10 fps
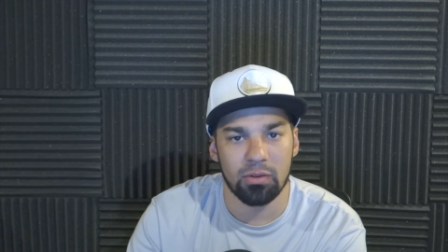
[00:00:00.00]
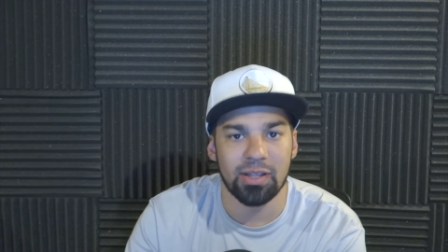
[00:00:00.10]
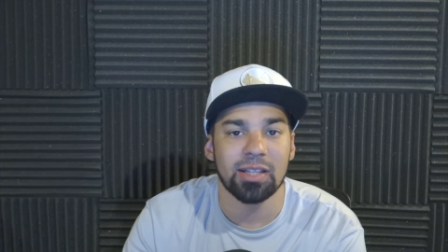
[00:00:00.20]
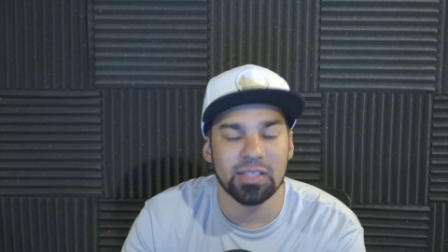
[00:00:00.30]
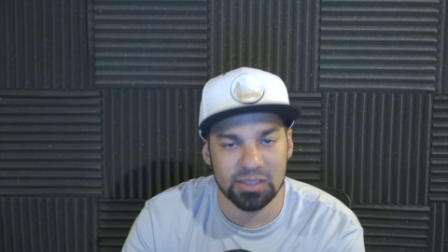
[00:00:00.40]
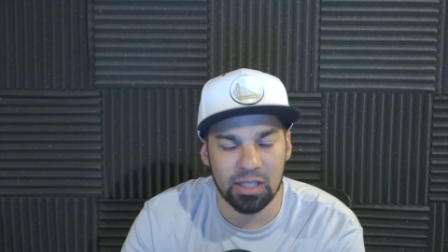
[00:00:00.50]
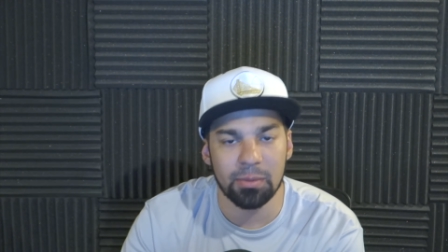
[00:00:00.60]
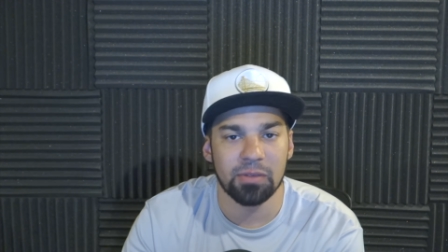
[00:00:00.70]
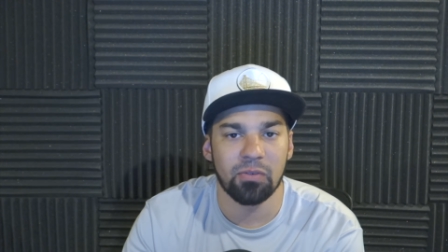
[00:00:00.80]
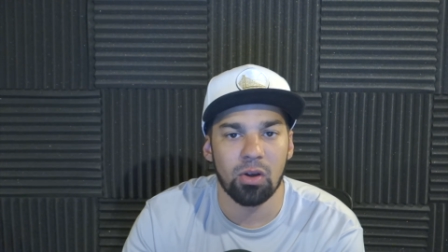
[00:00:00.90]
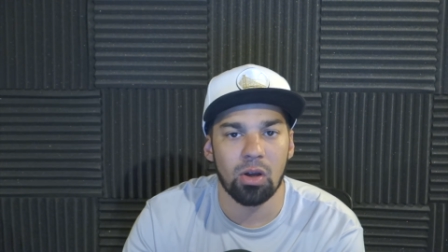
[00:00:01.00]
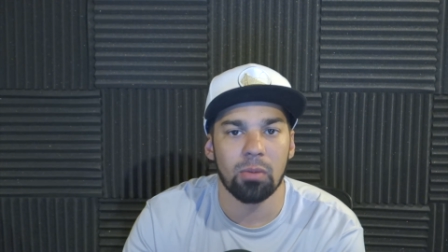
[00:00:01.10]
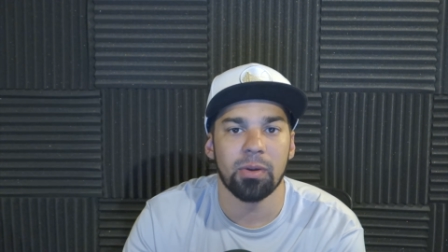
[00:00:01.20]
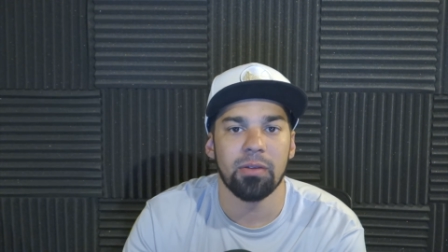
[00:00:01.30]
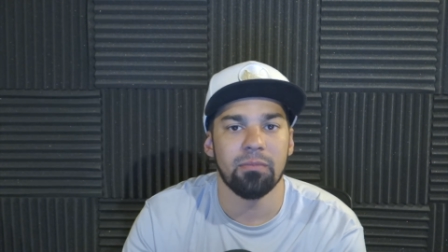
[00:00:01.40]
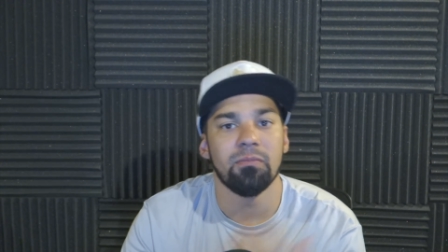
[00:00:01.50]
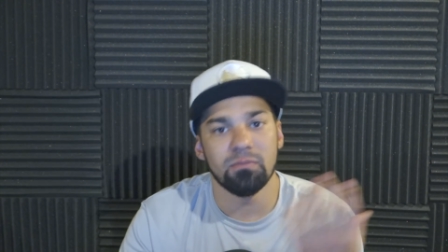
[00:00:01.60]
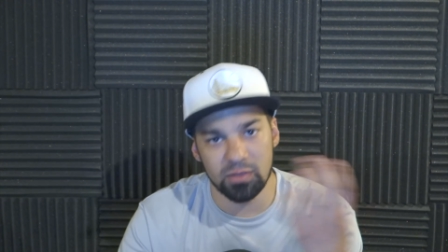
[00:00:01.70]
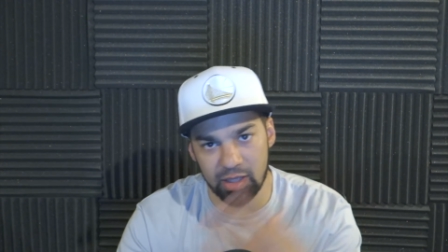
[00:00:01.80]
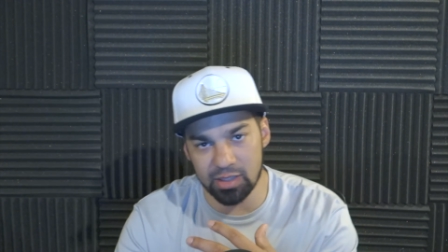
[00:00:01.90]
Not this coming fall, but
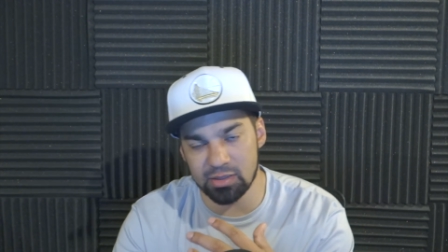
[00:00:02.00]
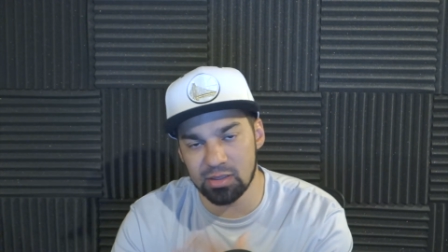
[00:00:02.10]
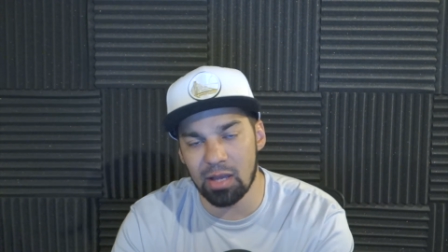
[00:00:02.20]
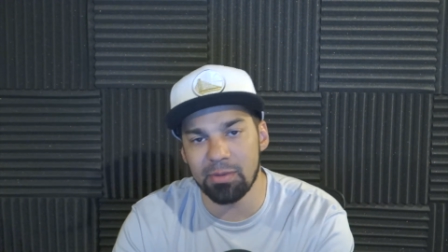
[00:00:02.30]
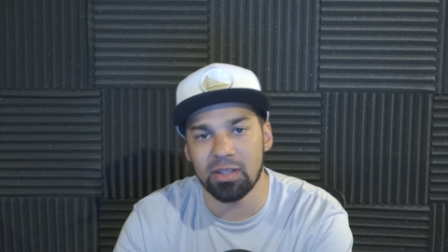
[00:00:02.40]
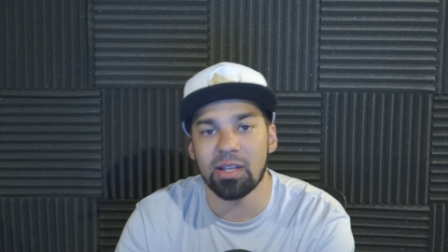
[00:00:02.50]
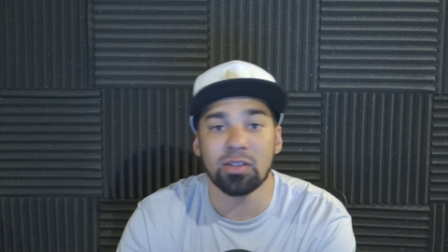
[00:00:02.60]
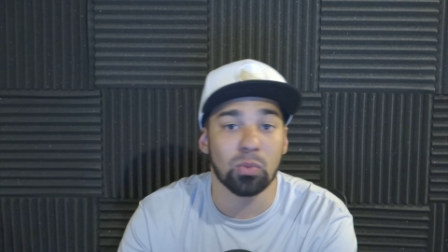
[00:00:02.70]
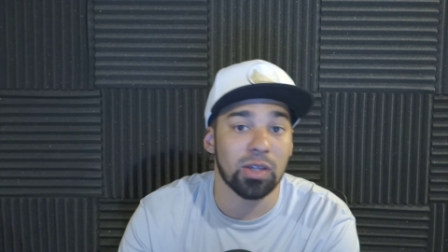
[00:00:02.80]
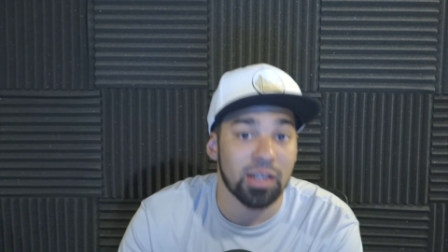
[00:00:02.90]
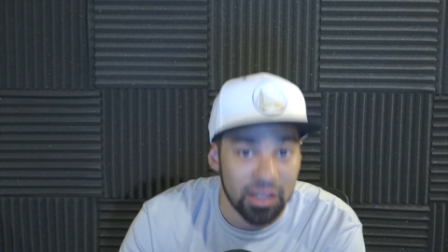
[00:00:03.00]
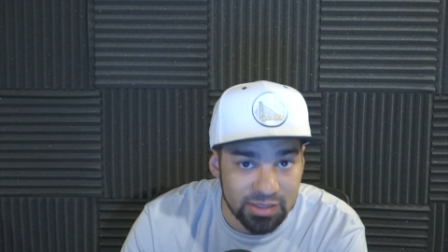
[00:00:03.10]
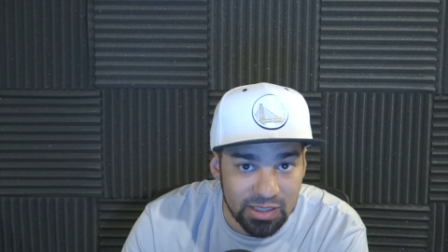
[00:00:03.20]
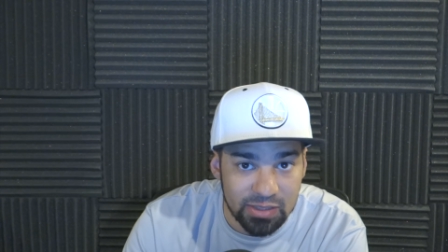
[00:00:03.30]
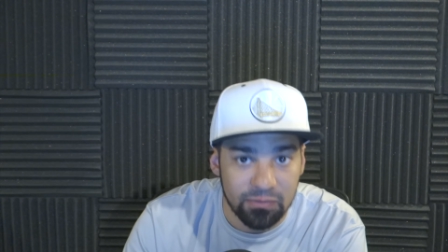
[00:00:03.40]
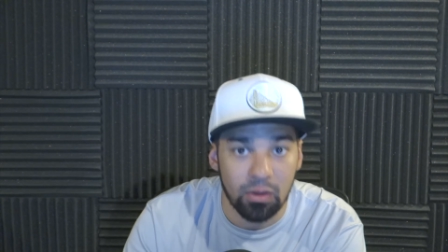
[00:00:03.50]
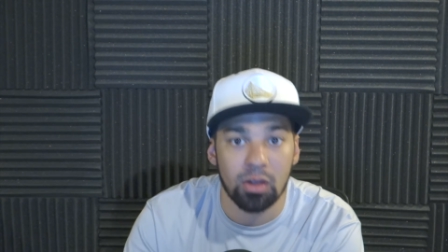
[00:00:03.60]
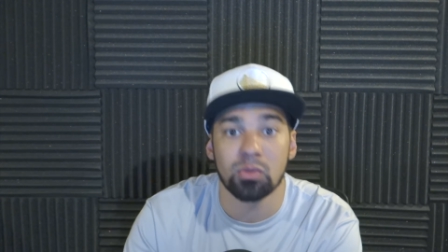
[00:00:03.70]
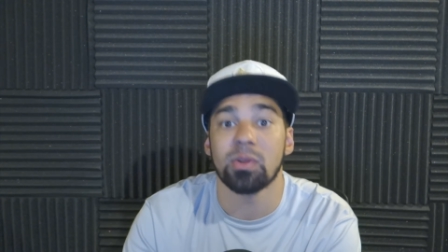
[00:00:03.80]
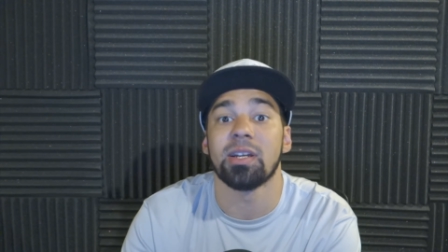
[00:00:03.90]
Yes, I mean like 2019
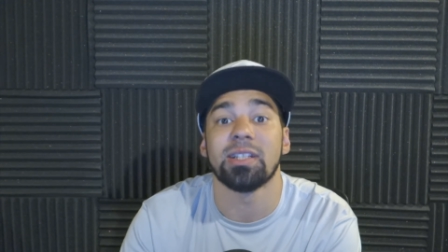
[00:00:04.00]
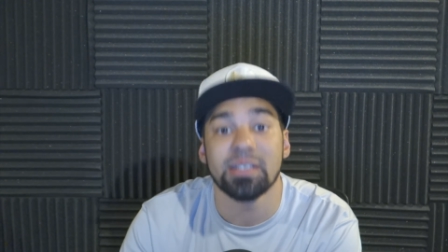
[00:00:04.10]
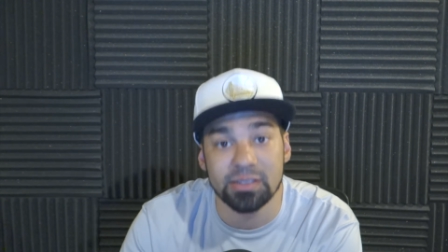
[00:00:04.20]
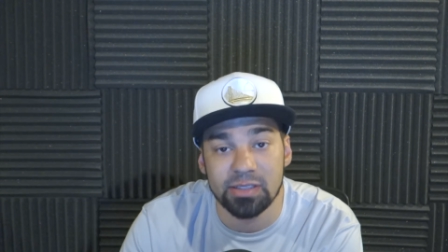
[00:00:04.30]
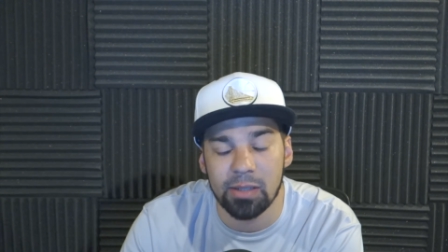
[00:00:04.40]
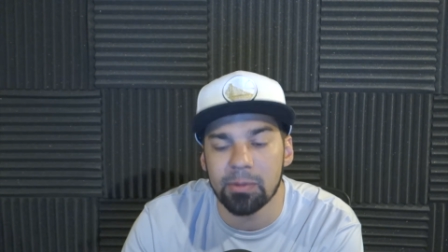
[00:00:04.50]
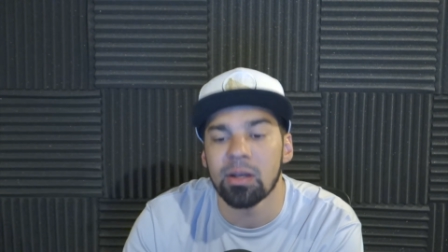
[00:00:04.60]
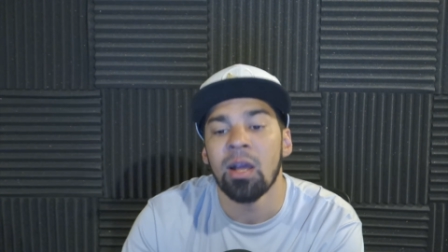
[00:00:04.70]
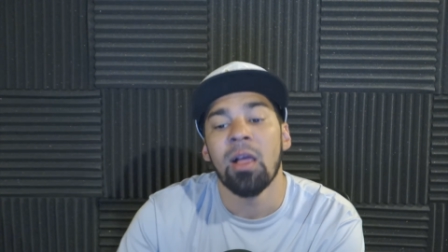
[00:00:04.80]
fall, 2019 summer.